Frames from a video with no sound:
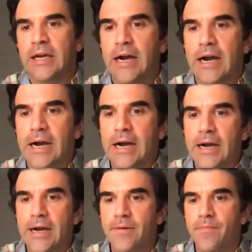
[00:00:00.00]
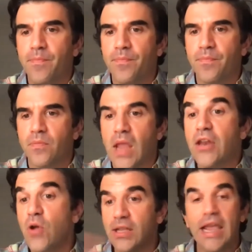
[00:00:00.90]
Um,
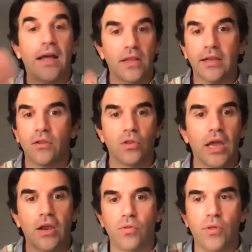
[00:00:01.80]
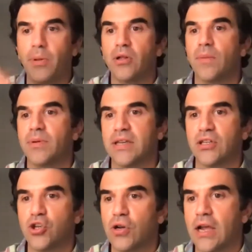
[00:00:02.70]
and you have, yeah, like like the buildup is like
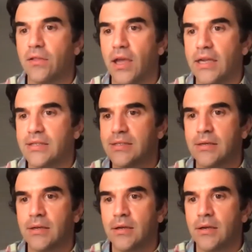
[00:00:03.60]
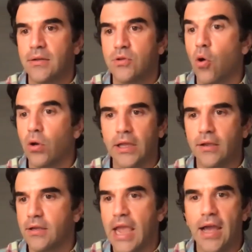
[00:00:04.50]
turning on lights. Totally,
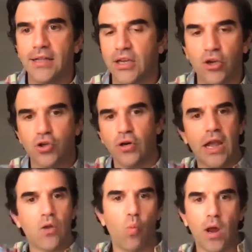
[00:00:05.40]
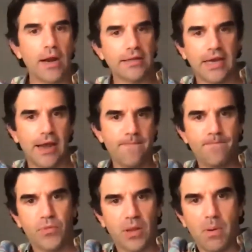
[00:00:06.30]
yeah. It's like you're turning on one at a time
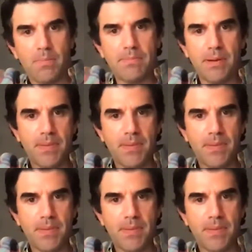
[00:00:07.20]
up, up, up, up,